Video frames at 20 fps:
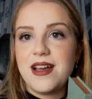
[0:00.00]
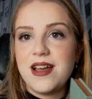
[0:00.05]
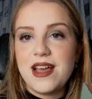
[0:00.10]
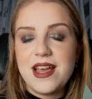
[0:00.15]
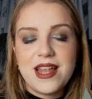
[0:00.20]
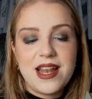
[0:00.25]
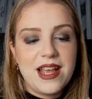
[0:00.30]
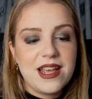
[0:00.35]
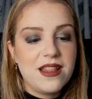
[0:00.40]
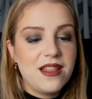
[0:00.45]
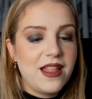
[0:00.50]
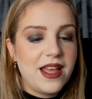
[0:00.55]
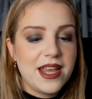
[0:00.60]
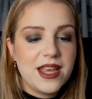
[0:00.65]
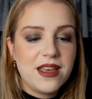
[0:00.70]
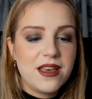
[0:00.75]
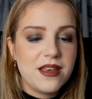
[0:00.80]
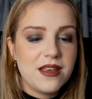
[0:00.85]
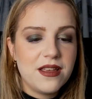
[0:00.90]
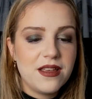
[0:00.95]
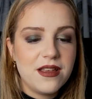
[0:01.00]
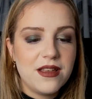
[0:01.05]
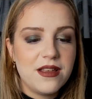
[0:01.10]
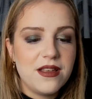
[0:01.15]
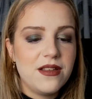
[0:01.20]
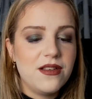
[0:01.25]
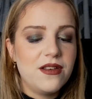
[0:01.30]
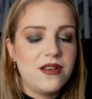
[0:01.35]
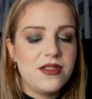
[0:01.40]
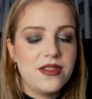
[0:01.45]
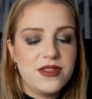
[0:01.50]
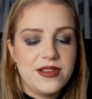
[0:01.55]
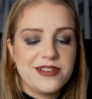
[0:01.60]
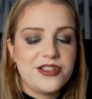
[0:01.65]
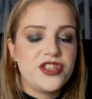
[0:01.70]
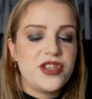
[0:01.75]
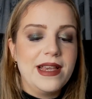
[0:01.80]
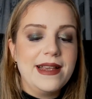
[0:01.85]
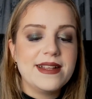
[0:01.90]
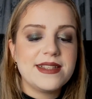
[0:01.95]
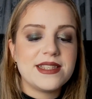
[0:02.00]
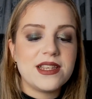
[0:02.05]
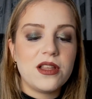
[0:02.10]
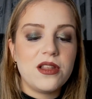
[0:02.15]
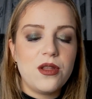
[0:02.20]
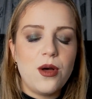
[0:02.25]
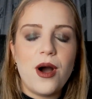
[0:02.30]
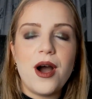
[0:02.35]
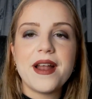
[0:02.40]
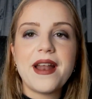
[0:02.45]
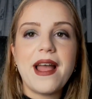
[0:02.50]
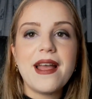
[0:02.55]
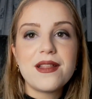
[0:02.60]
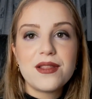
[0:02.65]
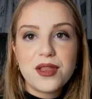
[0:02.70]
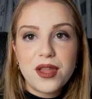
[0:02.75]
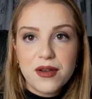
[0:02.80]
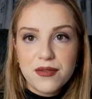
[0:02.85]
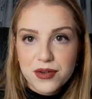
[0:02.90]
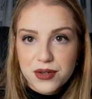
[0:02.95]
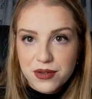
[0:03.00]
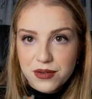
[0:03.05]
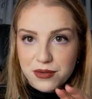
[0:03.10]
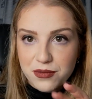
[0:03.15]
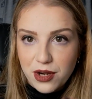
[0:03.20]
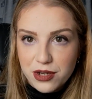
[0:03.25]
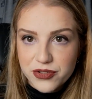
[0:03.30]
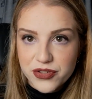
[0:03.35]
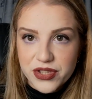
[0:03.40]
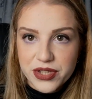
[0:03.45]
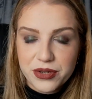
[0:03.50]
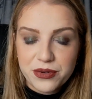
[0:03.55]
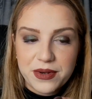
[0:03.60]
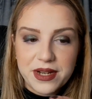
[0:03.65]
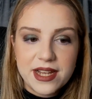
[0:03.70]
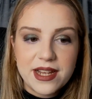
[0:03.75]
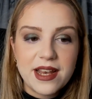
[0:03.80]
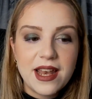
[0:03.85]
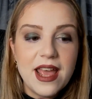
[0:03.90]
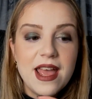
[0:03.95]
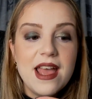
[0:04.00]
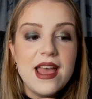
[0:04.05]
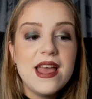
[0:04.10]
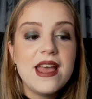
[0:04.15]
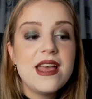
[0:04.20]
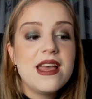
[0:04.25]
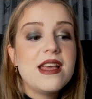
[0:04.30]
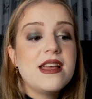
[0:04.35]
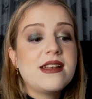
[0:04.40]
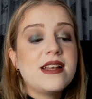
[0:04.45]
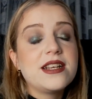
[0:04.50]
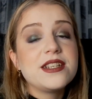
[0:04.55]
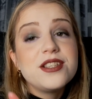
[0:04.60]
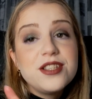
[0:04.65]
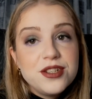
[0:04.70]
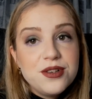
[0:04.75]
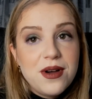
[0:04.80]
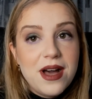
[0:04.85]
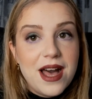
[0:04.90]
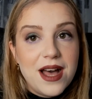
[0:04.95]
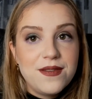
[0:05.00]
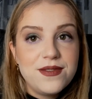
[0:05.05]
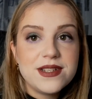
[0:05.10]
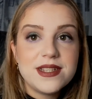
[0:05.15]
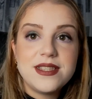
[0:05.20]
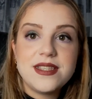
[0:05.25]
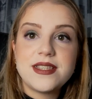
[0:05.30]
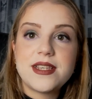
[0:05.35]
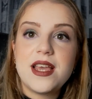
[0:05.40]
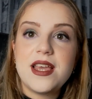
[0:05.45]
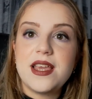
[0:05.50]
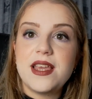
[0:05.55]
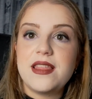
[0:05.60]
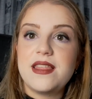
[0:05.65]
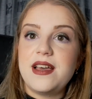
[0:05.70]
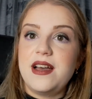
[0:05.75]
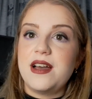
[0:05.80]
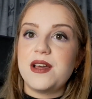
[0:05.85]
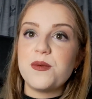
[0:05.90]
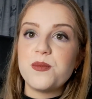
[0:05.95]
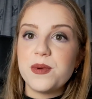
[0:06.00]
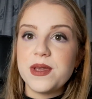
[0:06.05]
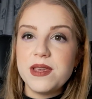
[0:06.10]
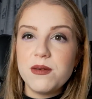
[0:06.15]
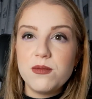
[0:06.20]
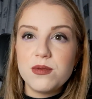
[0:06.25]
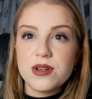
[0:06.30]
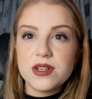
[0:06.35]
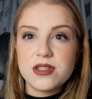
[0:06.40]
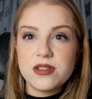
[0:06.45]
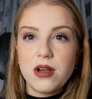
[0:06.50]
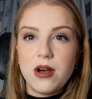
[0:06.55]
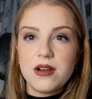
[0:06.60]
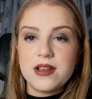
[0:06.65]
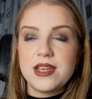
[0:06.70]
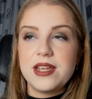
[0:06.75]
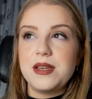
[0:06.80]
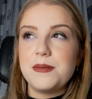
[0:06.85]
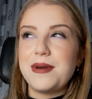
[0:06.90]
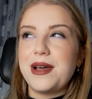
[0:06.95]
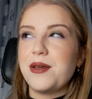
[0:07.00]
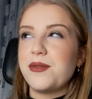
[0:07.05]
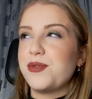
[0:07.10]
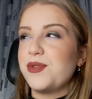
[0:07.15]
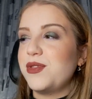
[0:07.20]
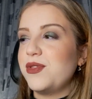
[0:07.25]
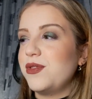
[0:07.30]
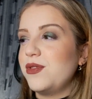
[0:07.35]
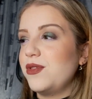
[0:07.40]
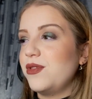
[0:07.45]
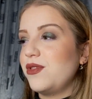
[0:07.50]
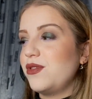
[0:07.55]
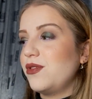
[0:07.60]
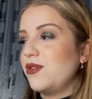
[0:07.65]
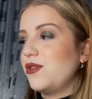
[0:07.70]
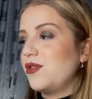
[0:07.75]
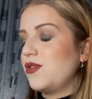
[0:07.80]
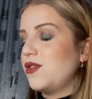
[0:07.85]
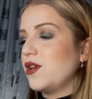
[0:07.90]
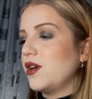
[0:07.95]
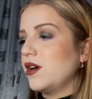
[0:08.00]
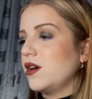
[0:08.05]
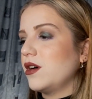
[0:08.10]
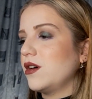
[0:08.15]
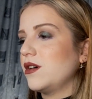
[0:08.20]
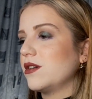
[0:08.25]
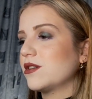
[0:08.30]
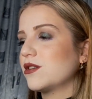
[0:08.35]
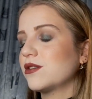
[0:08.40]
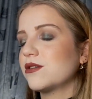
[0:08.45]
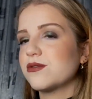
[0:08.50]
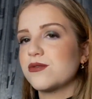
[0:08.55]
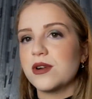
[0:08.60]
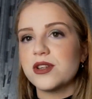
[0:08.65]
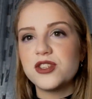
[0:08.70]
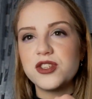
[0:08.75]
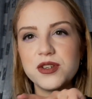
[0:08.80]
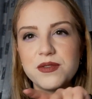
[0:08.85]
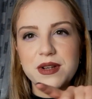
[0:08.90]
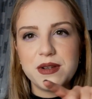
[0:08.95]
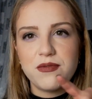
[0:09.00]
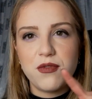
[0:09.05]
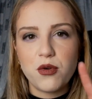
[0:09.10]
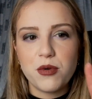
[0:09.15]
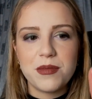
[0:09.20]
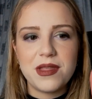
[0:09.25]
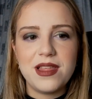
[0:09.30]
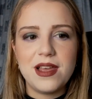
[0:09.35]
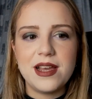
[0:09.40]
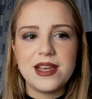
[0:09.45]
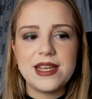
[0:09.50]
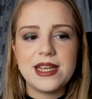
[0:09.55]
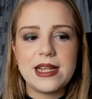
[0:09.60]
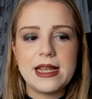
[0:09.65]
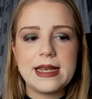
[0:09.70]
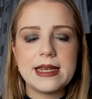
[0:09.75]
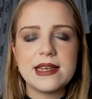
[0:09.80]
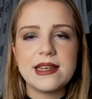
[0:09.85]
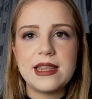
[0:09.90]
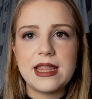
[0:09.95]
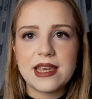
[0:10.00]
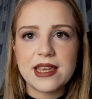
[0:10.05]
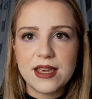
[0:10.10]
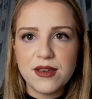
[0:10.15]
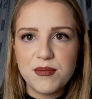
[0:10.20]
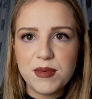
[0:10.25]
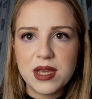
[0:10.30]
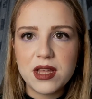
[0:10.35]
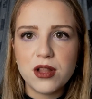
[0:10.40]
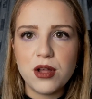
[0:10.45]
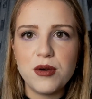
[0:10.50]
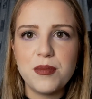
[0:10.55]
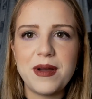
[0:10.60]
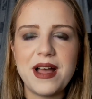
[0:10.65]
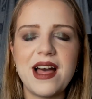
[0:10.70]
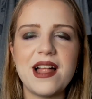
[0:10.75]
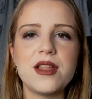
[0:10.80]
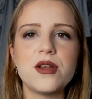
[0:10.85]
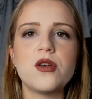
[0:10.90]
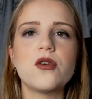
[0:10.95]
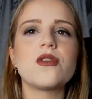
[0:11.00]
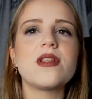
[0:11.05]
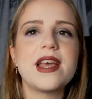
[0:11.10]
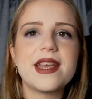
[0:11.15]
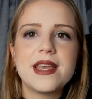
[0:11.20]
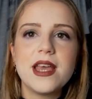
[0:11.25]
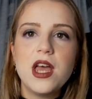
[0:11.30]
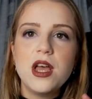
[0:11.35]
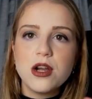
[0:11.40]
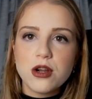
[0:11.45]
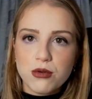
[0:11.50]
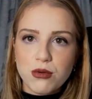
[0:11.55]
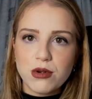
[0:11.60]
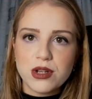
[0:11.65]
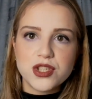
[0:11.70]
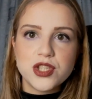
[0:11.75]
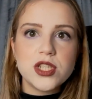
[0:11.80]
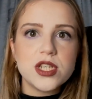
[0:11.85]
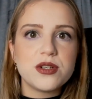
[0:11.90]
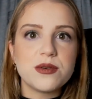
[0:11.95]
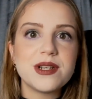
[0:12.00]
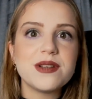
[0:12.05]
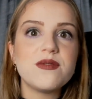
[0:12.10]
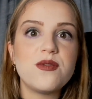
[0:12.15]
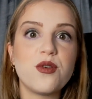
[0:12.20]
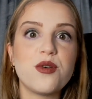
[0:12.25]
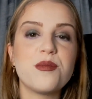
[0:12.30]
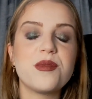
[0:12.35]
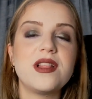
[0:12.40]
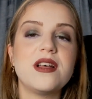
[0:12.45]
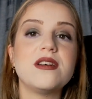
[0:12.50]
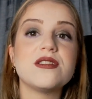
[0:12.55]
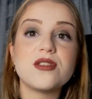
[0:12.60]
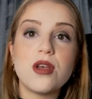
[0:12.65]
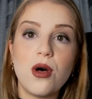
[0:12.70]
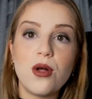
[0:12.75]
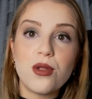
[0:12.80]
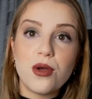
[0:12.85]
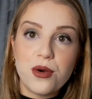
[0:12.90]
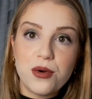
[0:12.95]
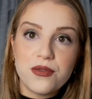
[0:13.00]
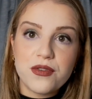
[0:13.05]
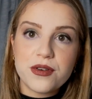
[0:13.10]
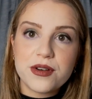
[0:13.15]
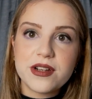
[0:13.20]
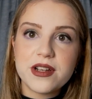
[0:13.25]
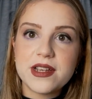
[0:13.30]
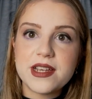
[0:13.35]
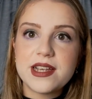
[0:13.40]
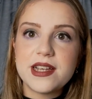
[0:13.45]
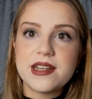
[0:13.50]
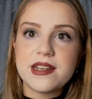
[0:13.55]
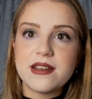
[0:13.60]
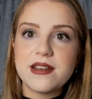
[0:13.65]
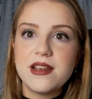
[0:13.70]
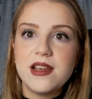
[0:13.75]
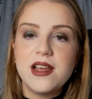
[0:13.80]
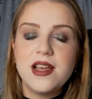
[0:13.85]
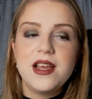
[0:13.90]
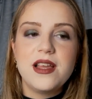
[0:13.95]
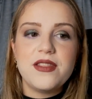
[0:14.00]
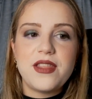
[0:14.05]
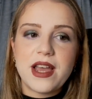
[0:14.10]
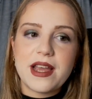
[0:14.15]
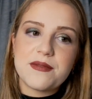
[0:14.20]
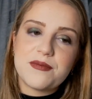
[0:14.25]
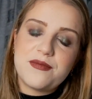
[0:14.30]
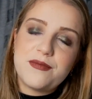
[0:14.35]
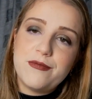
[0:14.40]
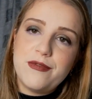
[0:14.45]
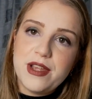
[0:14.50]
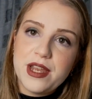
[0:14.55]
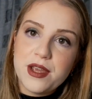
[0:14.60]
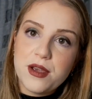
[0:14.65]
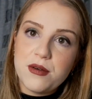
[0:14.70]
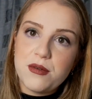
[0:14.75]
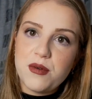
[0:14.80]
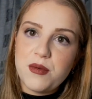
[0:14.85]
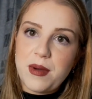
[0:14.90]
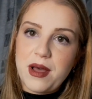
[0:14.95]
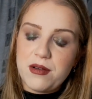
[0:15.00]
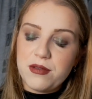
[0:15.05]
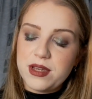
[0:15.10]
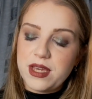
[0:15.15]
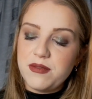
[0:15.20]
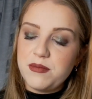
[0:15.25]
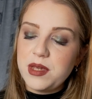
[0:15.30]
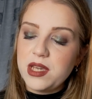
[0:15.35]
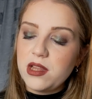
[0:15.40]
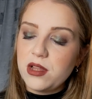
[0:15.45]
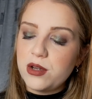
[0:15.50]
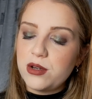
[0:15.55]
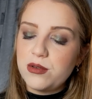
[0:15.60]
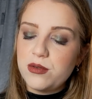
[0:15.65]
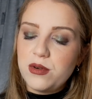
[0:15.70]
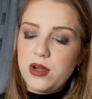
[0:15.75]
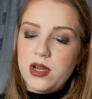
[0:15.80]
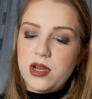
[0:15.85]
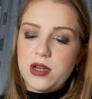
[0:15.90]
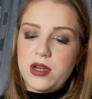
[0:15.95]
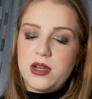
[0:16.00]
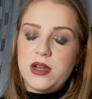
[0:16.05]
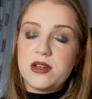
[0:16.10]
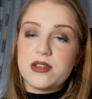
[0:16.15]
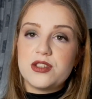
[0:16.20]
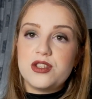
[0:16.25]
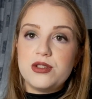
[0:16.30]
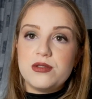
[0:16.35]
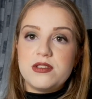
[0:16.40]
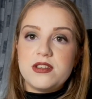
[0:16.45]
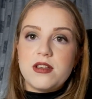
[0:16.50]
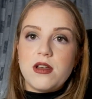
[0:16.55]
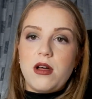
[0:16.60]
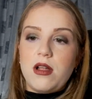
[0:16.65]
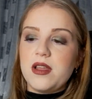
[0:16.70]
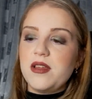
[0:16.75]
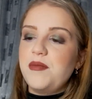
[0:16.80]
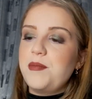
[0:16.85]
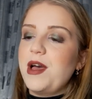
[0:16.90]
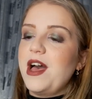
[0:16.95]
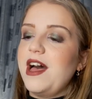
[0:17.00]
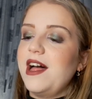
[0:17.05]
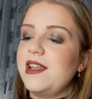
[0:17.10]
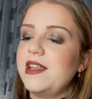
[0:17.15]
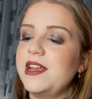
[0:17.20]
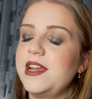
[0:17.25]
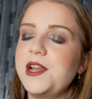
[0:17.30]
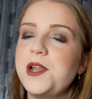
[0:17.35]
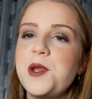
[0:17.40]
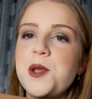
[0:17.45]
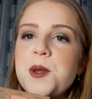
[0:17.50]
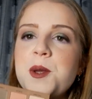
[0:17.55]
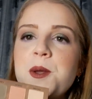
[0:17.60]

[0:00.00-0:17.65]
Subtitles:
And I like the shades a lot. I love a good grungy green. And I do have to say that we were talking about the grungy green formula in the Give Me Glow palette, or like grungy green formulas all over in that video about Give Me Glow Juicy Olive palette.